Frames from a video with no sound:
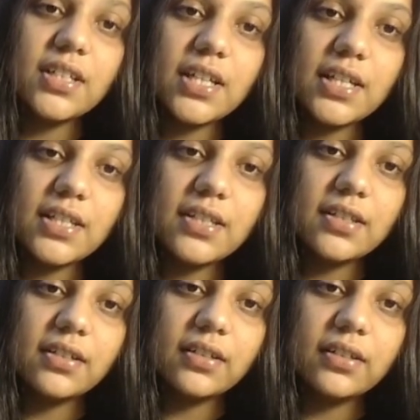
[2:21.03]
is
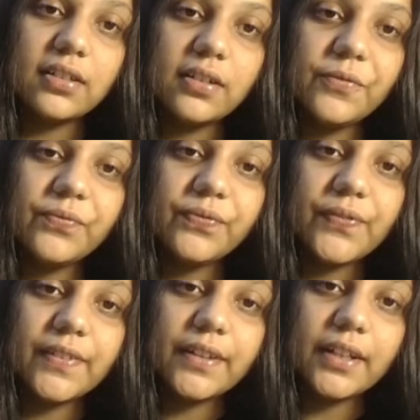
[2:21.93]
a
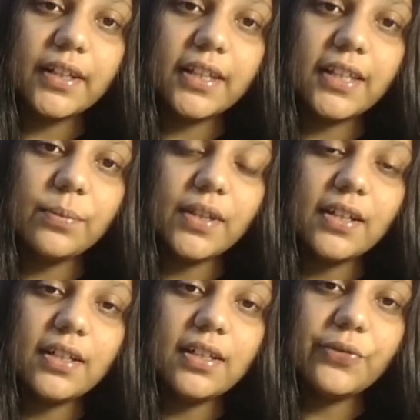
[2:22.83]

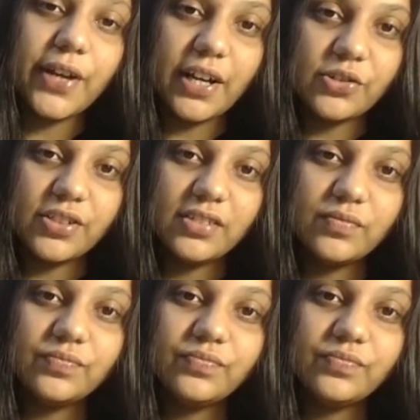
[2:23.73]
chemical reaction